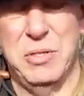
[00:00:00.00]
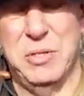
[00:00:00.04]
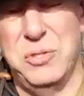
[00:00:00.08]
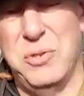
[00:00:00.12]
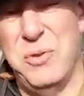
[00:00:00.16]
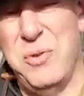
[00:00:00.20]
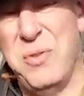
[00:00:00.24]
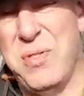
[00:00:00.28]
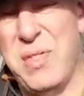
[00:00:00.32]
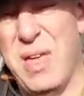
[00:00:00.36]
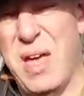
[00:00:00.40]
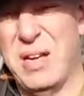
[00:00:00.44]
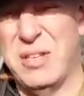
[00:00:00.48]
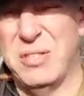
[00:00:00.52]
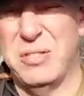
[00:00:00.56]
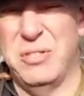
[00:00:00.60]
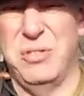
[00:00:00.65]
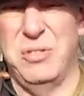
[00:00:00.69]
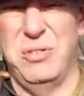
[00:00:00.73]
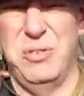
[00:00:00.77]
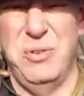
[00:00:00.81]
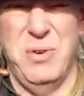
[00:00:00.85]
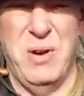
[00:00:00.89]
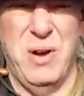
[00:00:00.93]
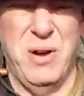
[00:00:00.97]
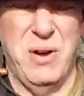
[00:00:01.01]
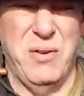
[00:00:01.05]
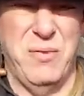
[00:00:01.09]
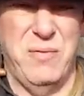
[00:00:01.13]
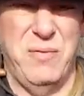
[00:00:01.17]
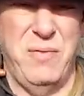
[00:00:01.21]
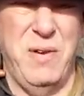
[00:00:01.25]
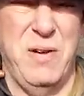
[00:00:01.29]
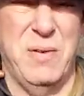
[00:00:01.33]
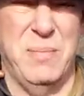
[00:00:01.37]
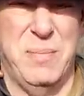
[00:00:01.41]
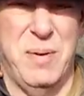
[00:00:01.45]
2,200
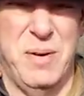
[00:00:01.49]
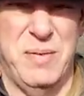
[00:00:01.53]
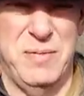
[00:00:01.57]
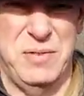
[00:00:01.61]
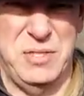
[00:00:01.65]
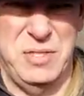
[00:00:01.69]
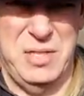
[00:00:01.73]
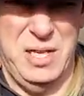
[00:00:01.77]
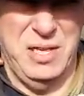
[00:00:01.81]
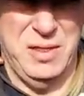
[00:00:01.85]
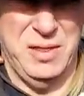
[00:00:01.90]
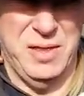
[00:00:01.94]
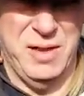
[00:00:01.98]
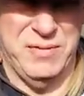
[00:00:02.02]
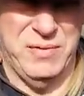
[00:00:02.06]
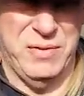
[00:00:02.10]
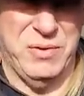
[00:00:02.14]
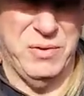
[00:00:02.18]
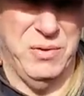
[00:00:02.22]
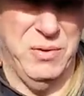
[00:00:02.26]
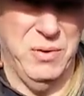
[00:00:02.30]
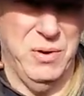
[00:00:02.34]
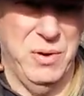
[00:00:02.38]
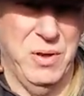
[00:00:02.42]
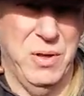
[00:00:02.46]
feet above sea level.